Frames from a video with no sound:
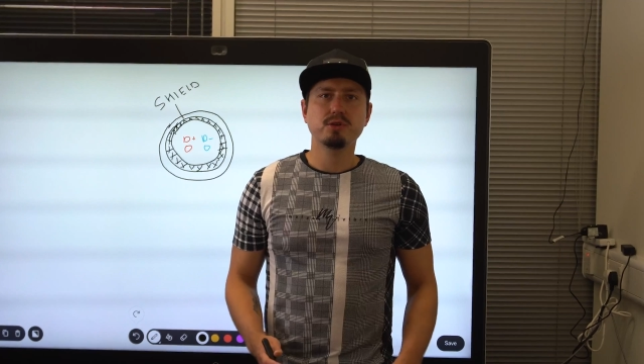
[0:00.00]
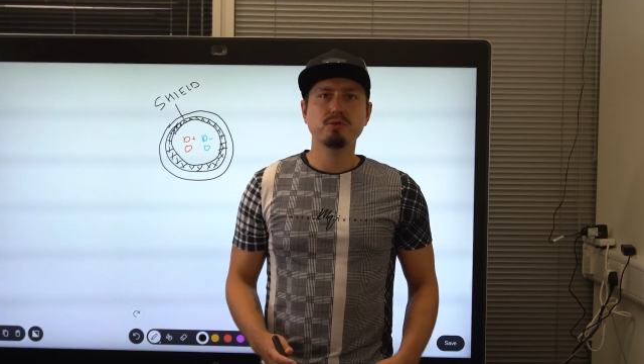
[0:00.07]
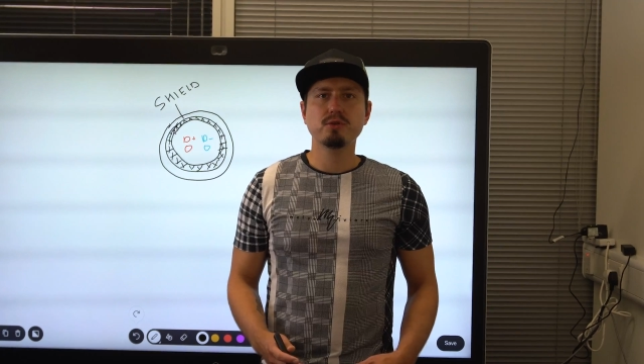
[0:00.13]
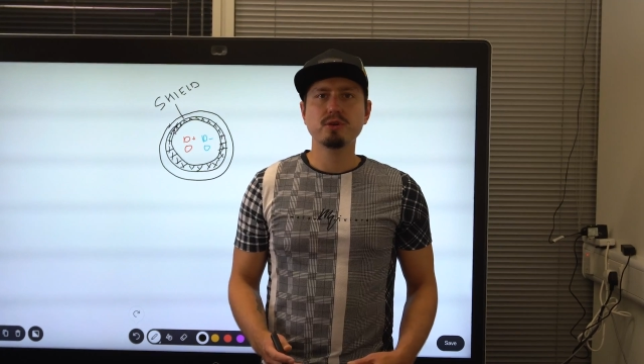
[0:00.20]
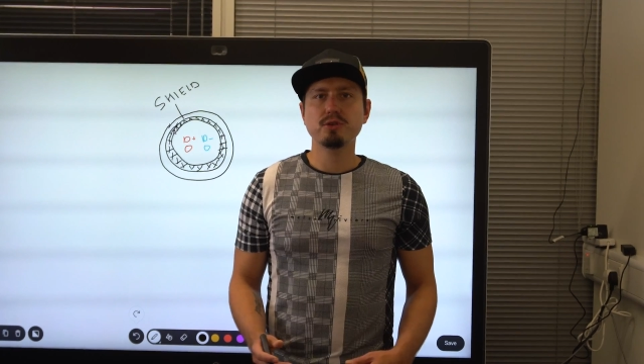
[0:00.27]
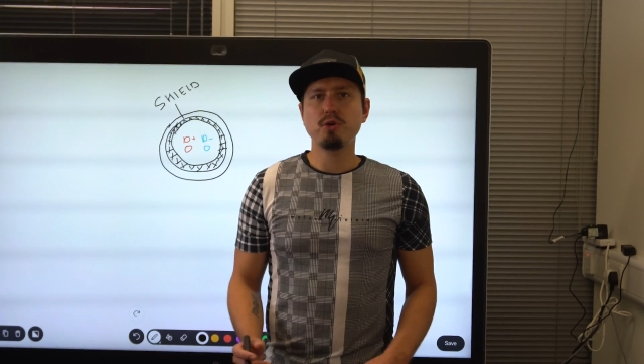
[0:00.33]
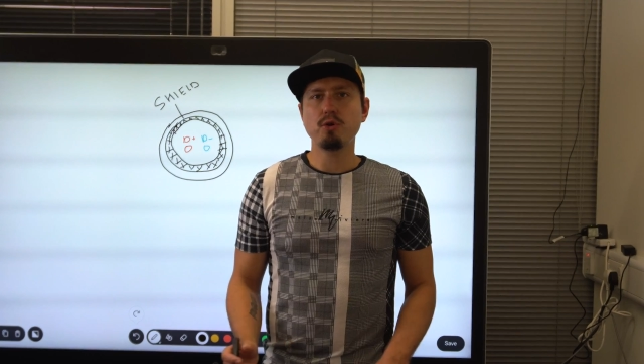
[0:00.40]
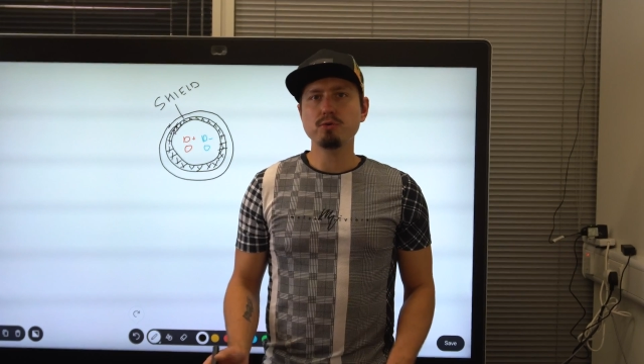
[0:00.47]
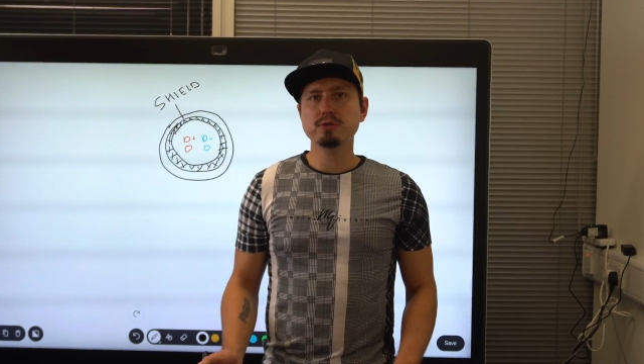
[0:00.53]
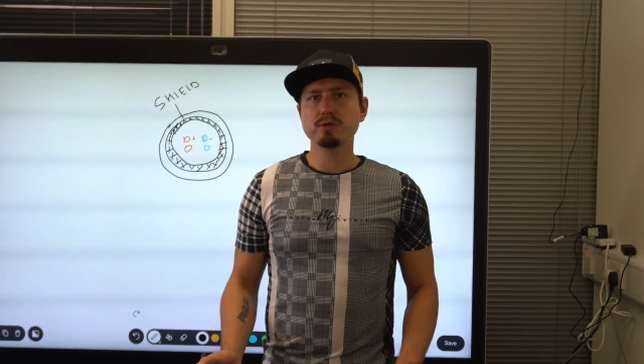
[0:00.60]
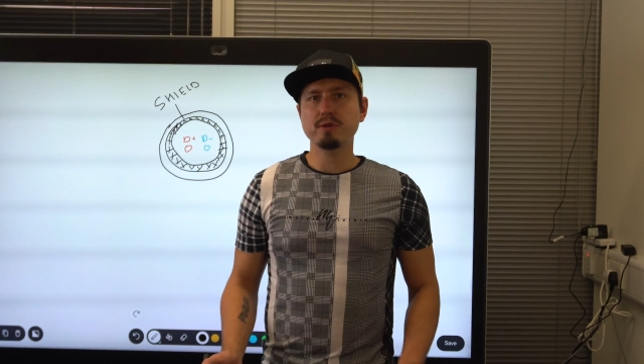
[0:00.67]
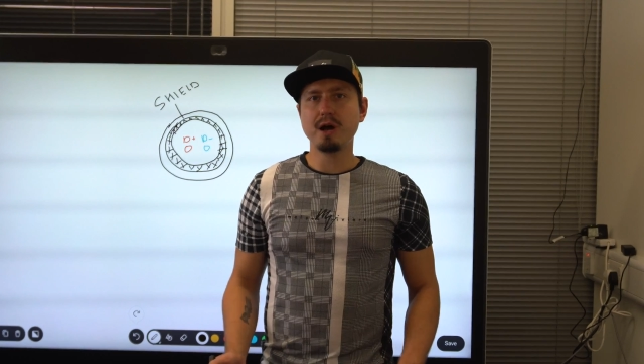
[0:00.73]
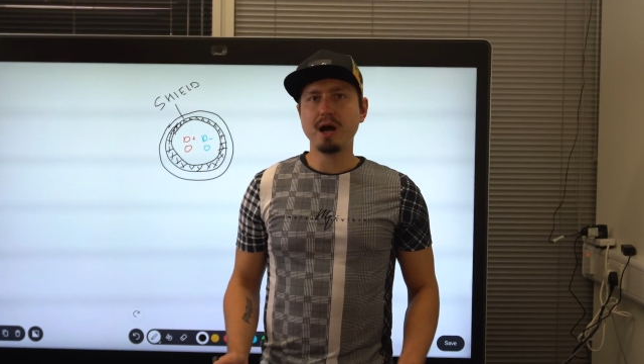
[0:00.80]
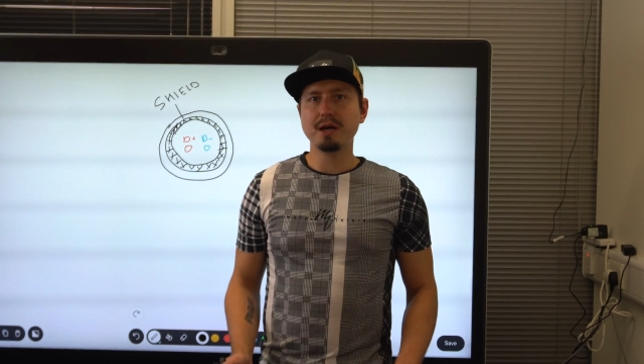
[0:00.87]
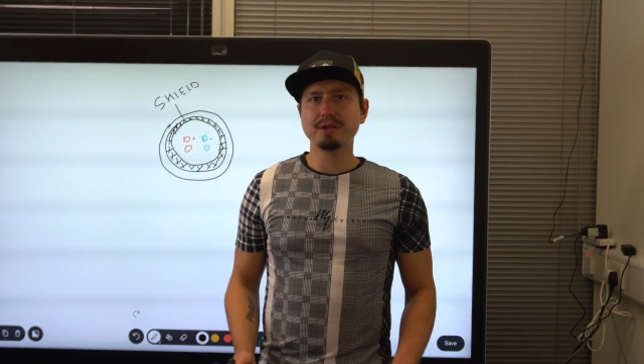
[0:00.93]
you can
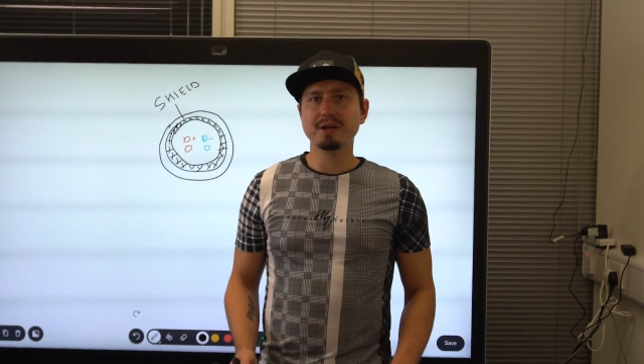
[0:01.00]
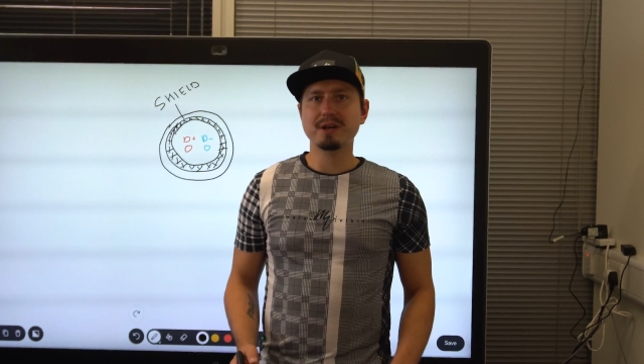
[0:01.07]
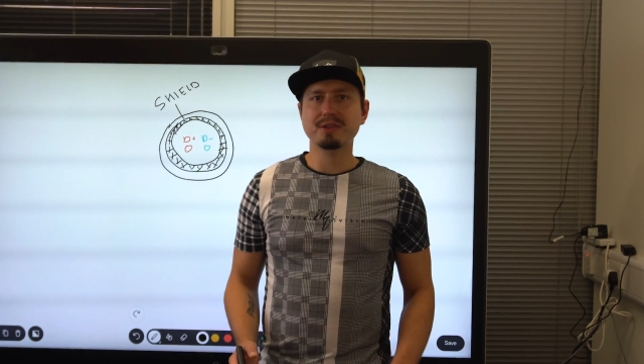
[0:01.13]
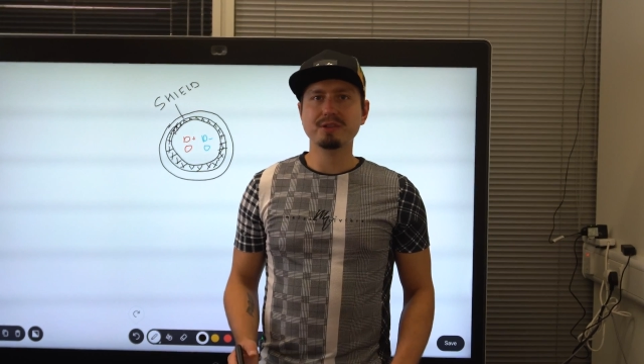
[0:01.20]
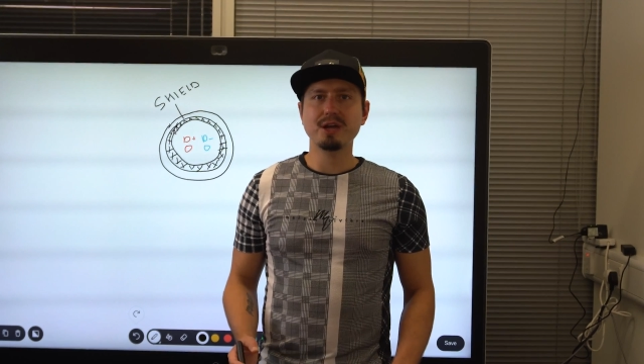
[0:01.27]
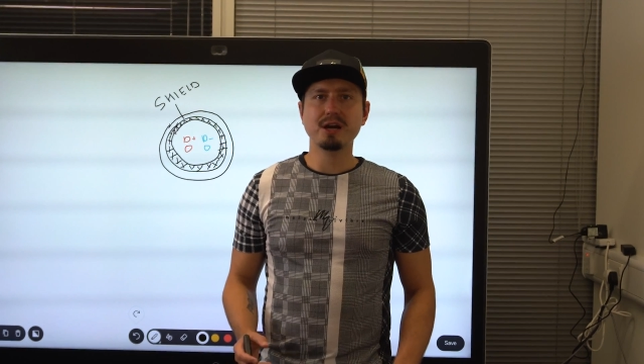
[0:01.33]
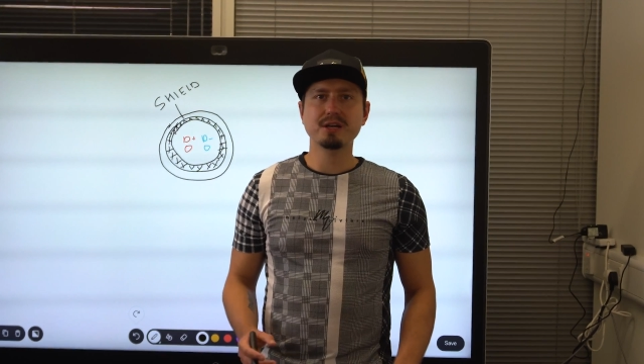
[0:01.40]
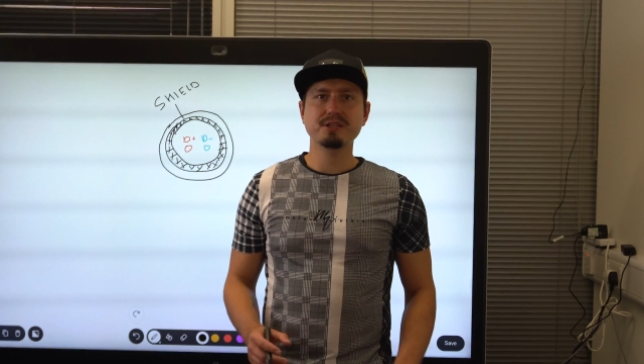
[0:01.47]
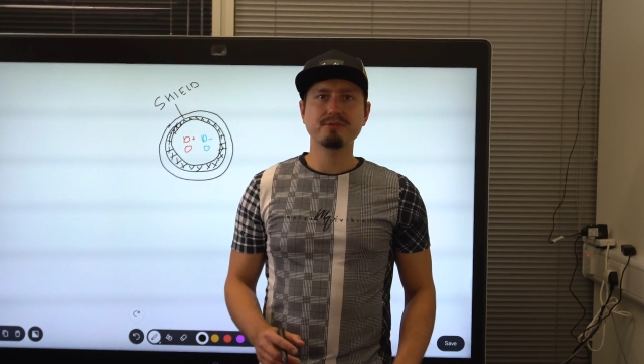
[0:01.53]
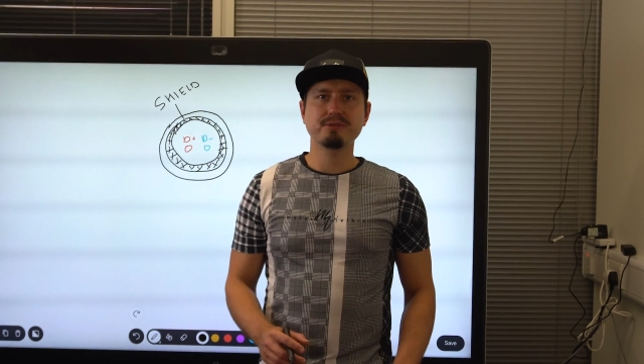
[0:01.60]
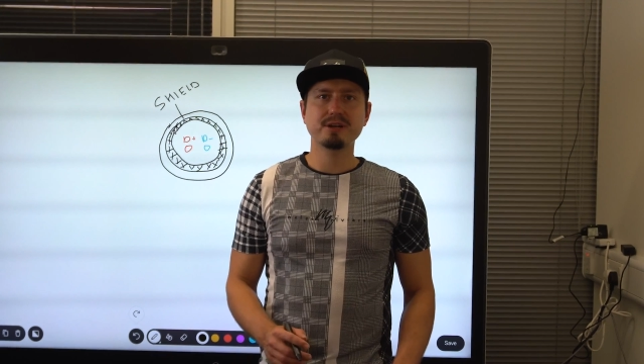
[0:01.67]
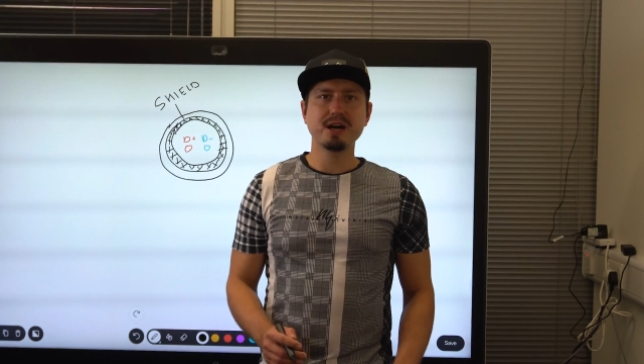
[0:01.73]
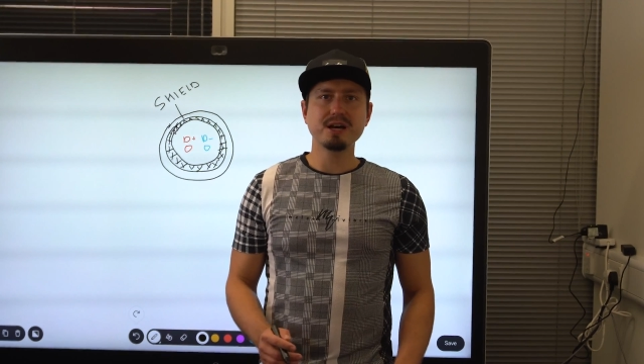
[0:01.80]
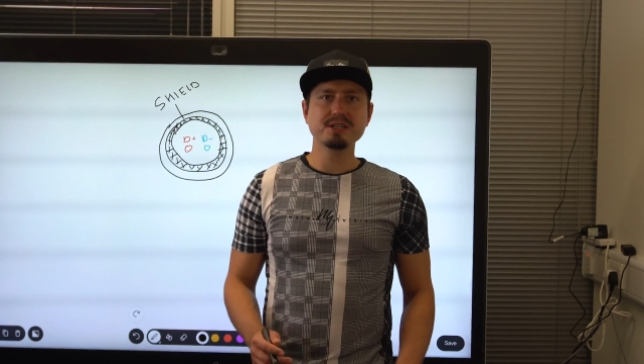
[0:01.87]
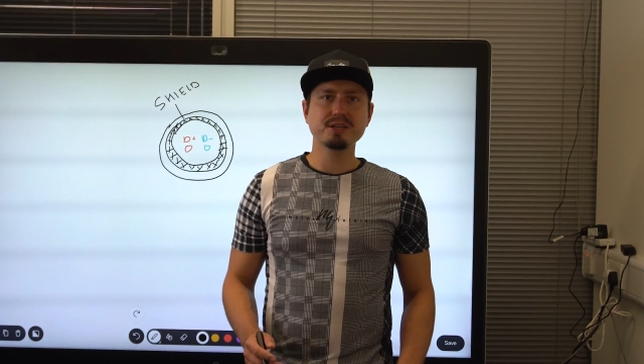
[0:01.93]
also add a
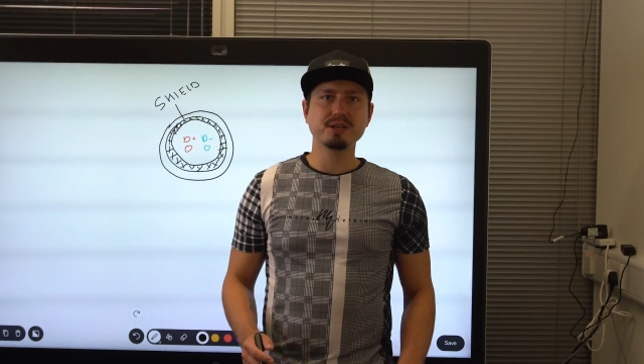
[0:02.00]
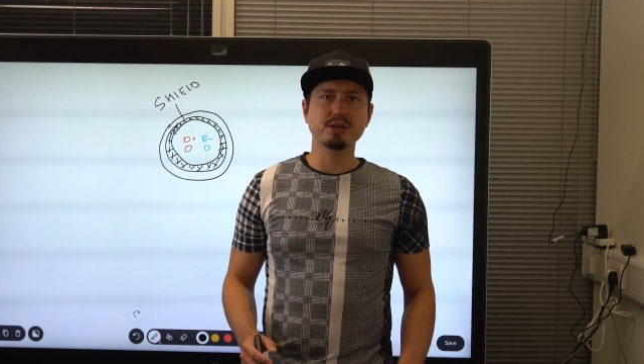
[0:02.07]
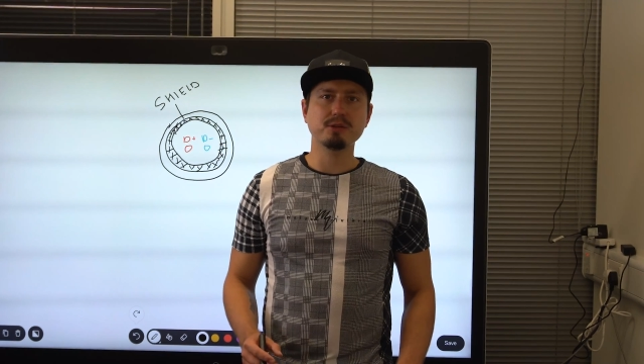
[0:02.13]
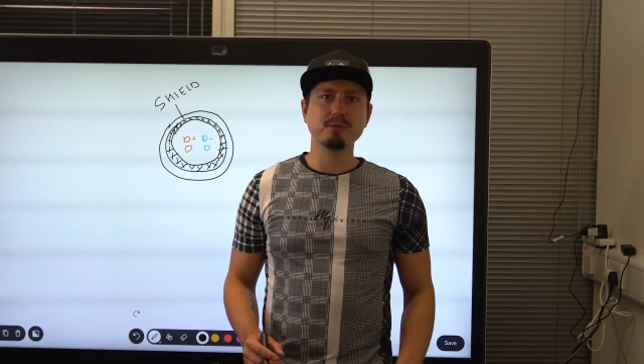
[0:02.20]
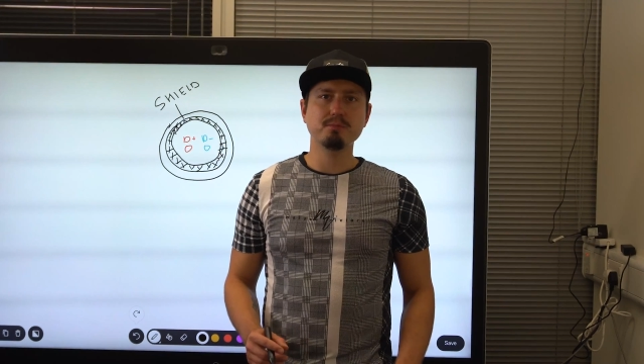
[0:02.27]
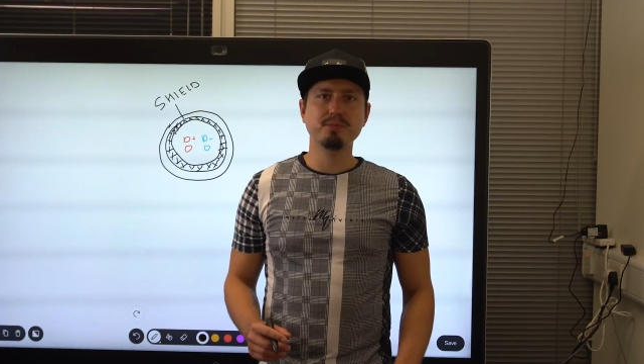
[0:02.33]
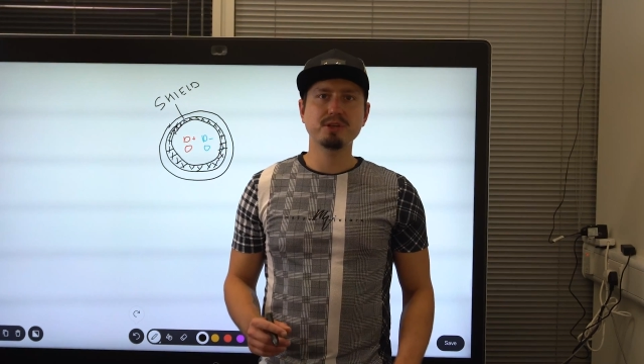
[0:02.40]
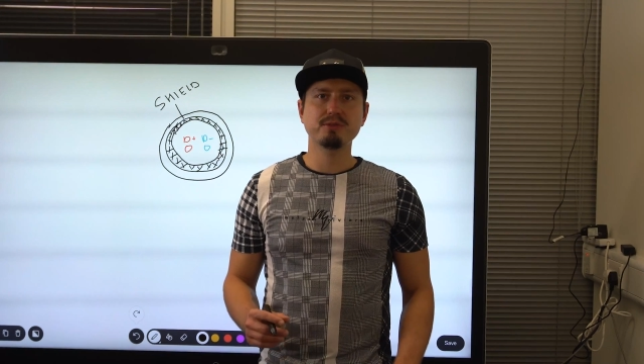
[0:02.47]
conductive gasket